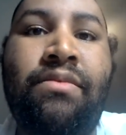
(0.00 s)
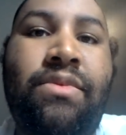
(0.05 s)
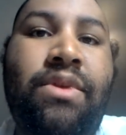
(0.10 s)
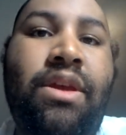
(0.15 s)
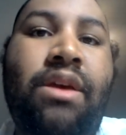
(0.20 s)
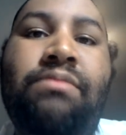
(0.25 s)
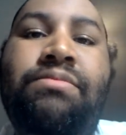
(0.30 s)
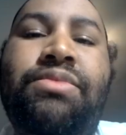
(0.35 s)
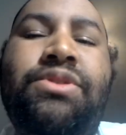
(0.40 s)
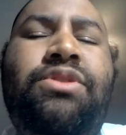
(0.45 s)

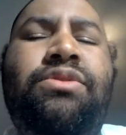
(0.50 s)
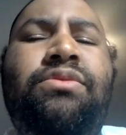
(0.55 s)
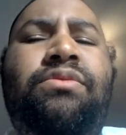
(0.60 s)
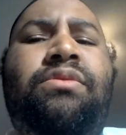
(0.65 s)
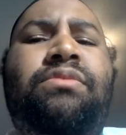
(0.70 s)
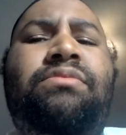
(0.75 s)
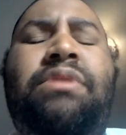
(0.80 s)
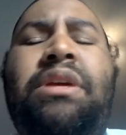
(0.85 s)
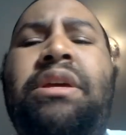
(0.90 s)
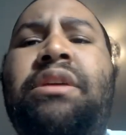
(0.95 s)
Yeah, but you
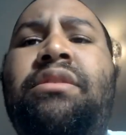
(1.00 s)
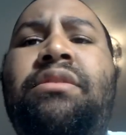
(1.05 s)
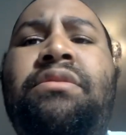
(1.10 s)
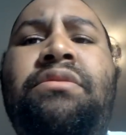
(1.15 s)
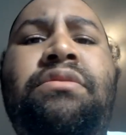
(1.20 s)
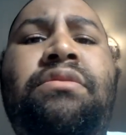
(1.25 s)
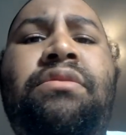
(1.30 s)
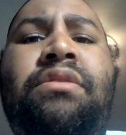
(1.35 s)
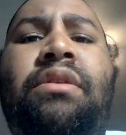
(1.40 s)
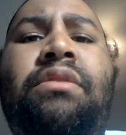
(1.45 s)
don't
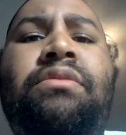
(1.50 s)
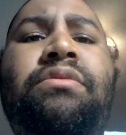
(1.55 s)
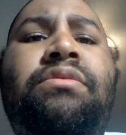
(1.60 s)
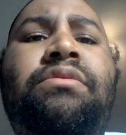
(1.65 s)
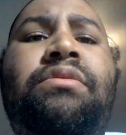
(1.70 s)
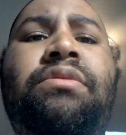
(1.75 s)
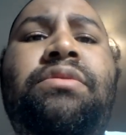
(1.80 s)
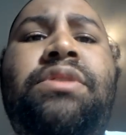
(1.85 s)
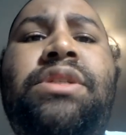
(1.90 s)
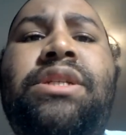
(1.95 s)
think, you know,
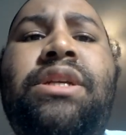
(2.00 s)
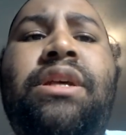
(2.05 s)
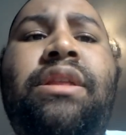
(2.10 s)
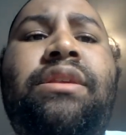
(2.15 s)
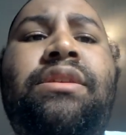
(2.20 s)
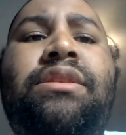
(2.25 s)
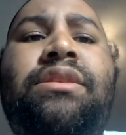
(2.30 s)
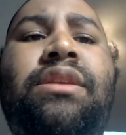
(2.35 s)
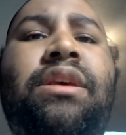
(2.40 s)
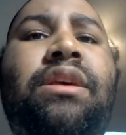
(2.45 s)
you don't share
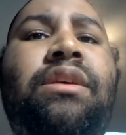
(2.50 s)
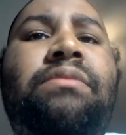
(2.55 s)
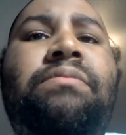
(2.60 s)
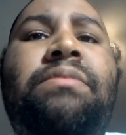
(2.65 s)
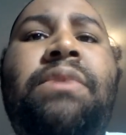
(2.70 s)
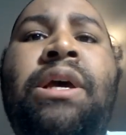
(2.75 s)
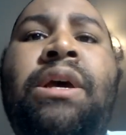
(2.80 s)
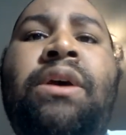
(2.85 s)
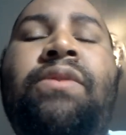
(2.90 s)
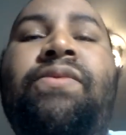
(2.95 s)
the
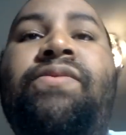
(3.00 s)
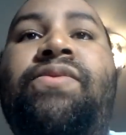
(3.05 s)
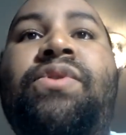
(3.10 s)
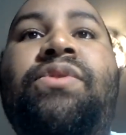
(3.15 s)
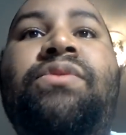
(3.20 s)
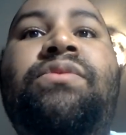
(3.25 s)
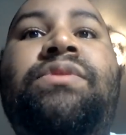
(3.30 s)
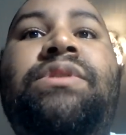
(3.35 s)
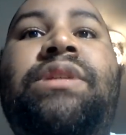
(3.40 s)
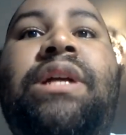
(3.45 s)
same
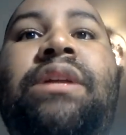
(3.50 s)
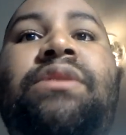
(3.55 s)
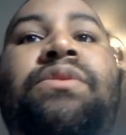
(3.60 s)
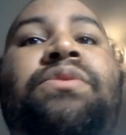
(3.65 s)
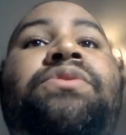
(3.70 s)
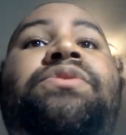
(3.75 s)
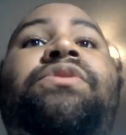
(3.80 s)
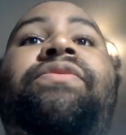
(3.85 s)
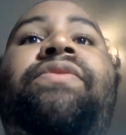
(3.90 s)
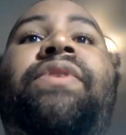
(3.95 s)
views that
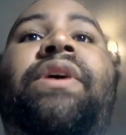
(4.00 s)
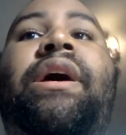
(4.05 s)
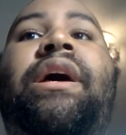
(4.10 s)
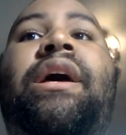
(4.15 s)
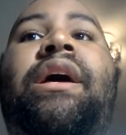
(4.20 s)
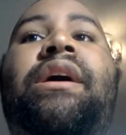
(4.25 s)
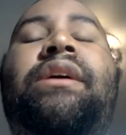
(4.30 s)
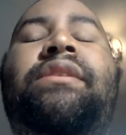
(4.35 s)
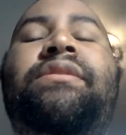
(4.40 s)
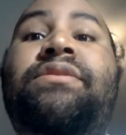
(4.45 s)
Lucifer
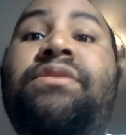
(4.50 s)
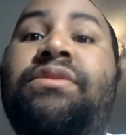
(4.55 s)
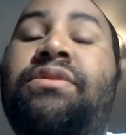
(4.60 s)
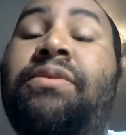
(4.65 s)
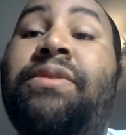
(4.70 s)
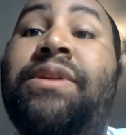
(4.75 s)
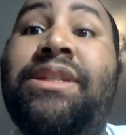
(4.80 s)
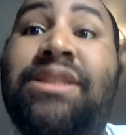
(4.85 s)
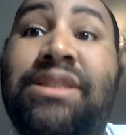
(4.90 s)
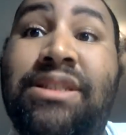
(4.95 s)
has, you
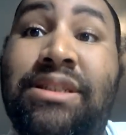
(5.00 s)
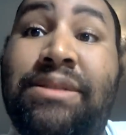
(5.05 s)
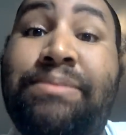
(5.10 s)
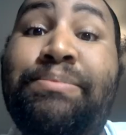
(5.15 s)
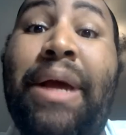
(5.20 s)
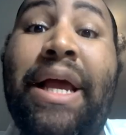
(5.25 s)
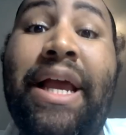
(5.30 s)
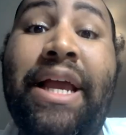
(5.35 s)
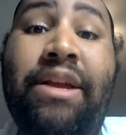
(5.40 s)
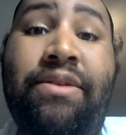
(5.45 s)
know, and this is
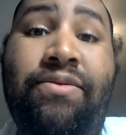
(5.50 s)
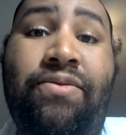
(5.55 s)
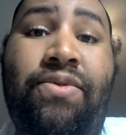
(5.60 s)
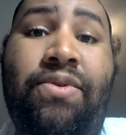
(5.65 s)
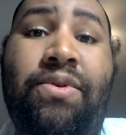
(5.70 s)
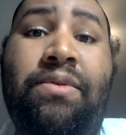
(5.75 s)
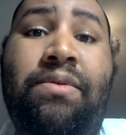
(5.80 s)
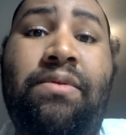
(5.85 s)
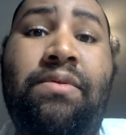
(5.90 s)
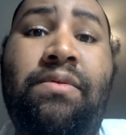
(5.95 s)

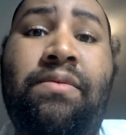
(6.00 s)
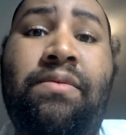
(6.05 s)
painful.